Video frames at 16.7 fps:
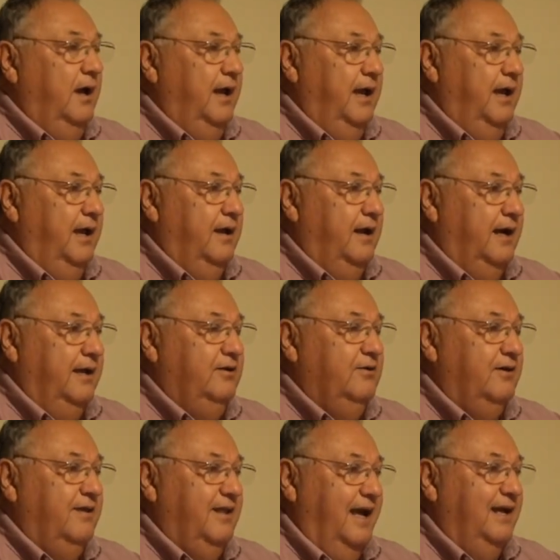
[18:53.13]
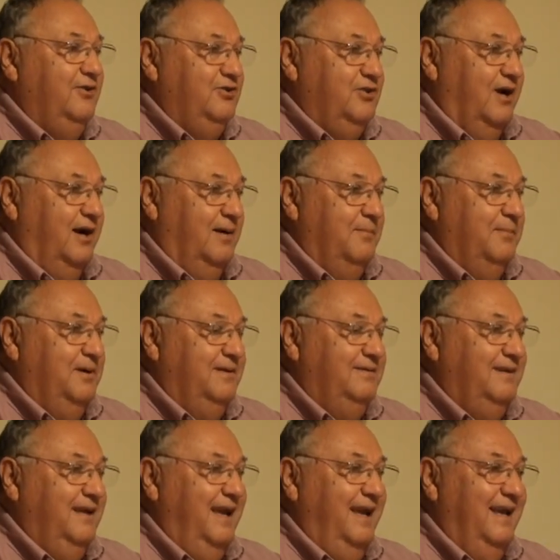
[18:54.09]
and I took that job,
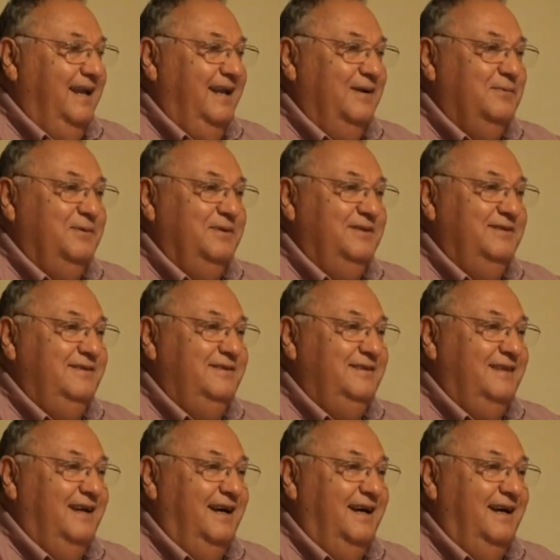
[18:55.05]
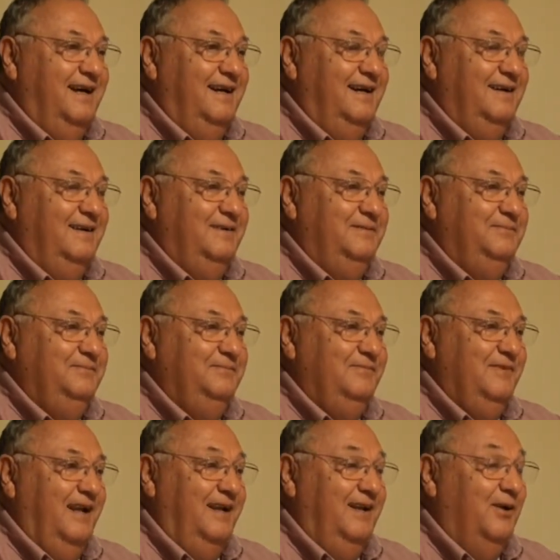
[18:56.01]
and it was uh,
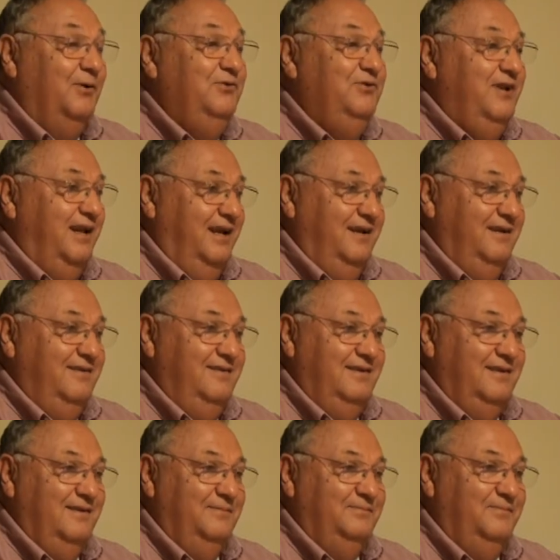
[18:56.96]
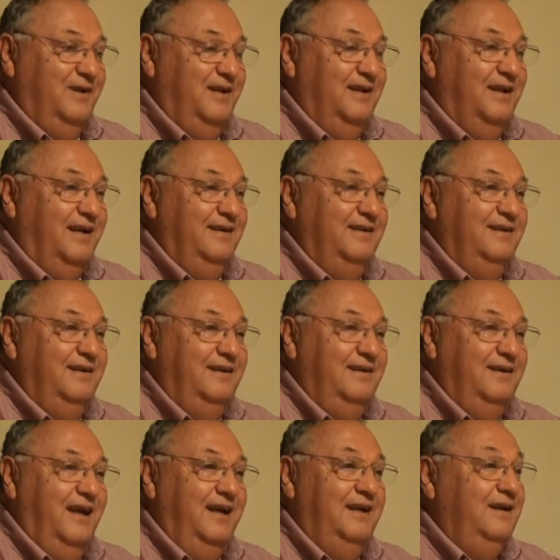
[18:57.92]
in those days, in
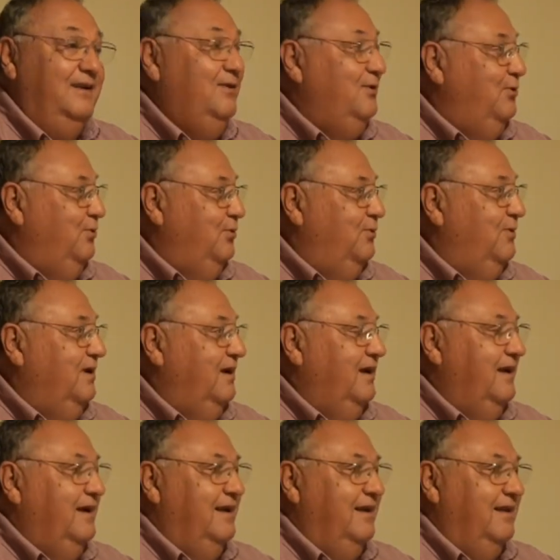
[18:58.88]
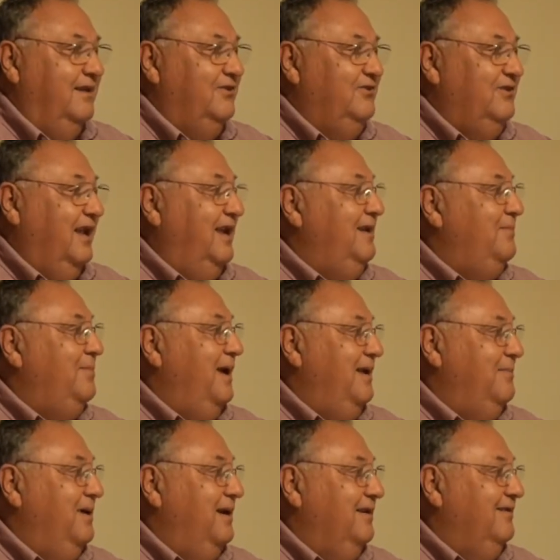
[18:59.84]
1982, the state
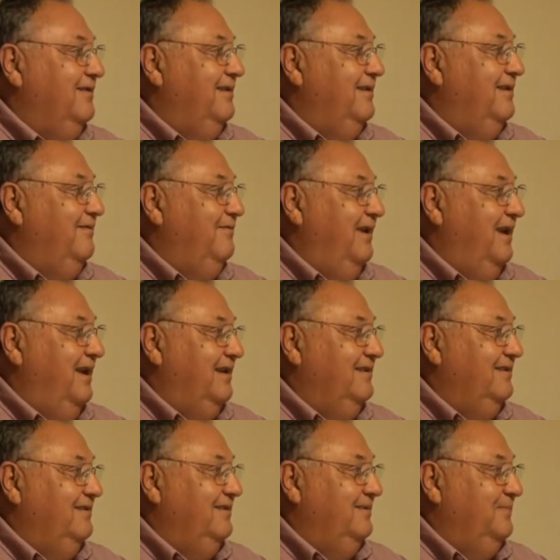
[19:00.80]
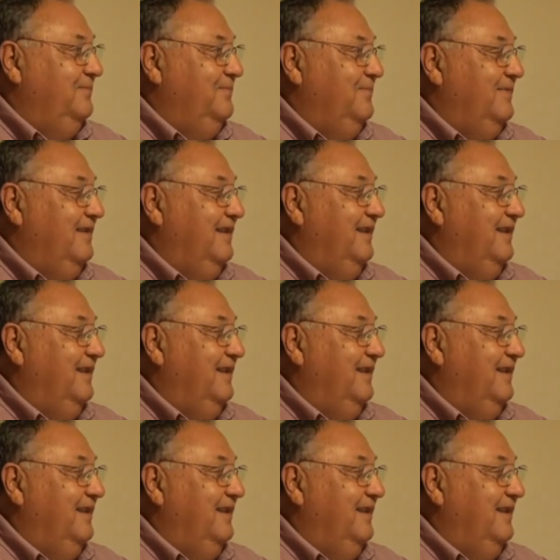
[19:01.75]
paid better than the feds, mm.